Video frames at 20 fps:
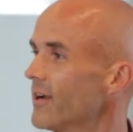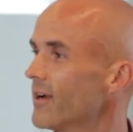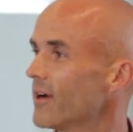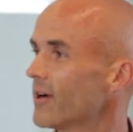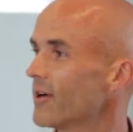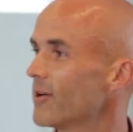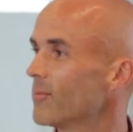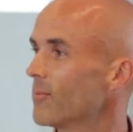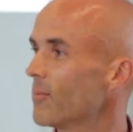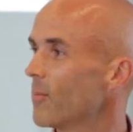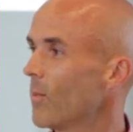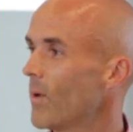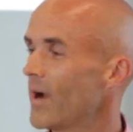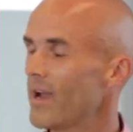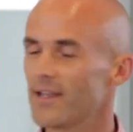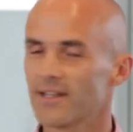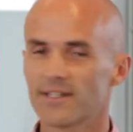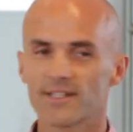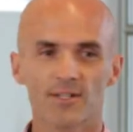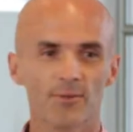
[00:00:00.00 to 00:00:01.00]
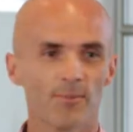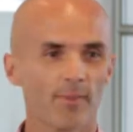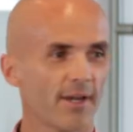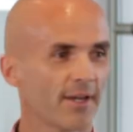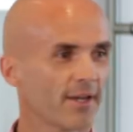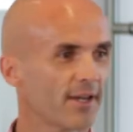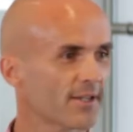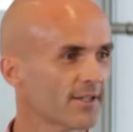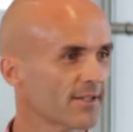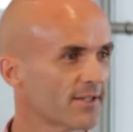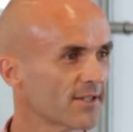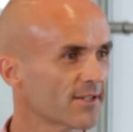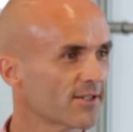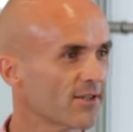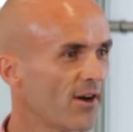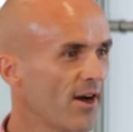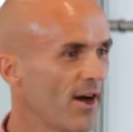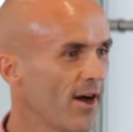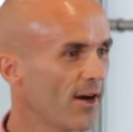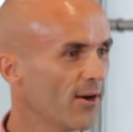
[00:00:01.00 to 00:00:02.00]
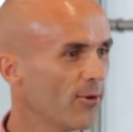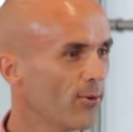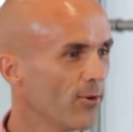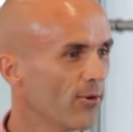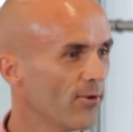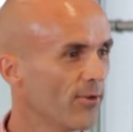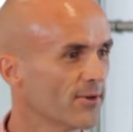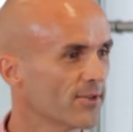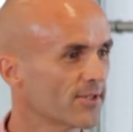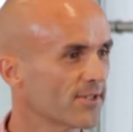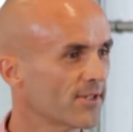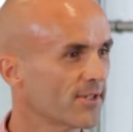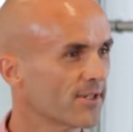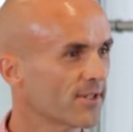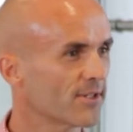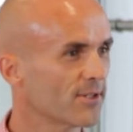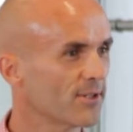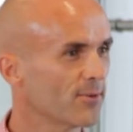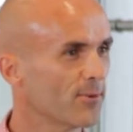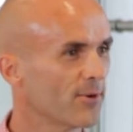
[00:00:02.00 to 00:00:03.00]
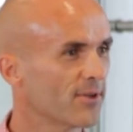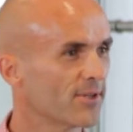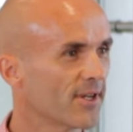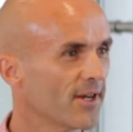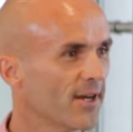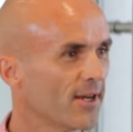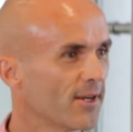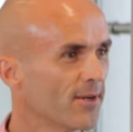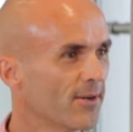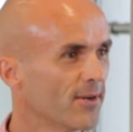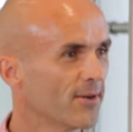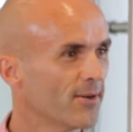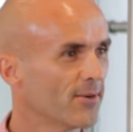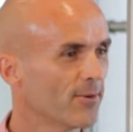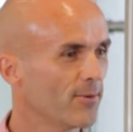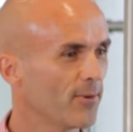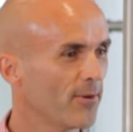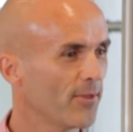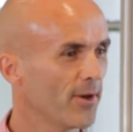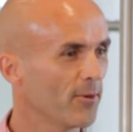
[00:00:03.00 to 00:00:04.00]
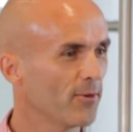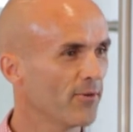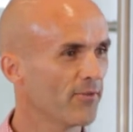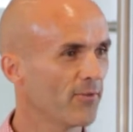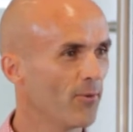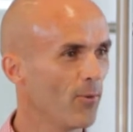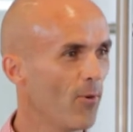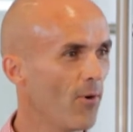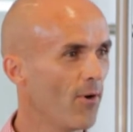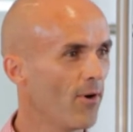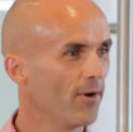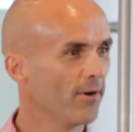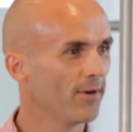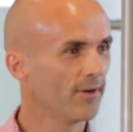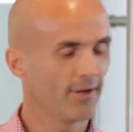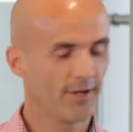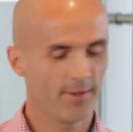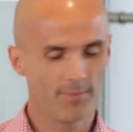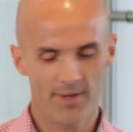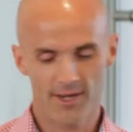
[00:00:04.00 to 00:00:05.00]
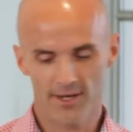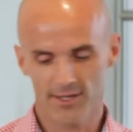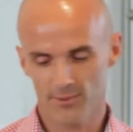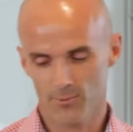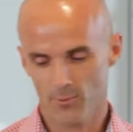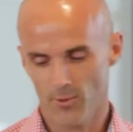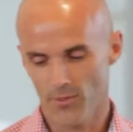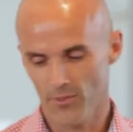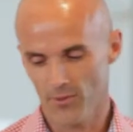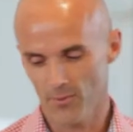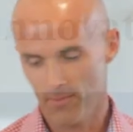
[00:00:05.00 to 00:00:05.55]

um, ways to make us desire all of those things. He worked out what they were for and made us want